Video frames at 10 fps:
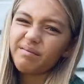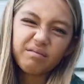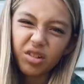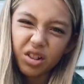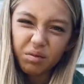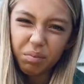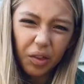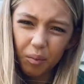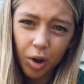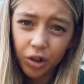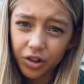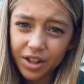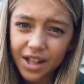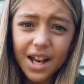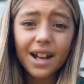really put them on your
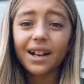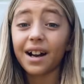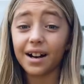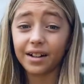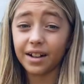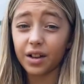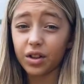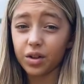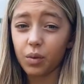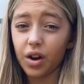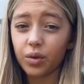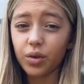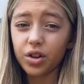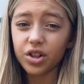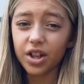skin, kind of like this wild
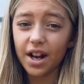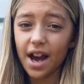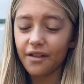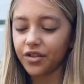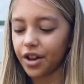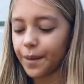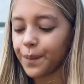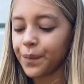orange that I have here,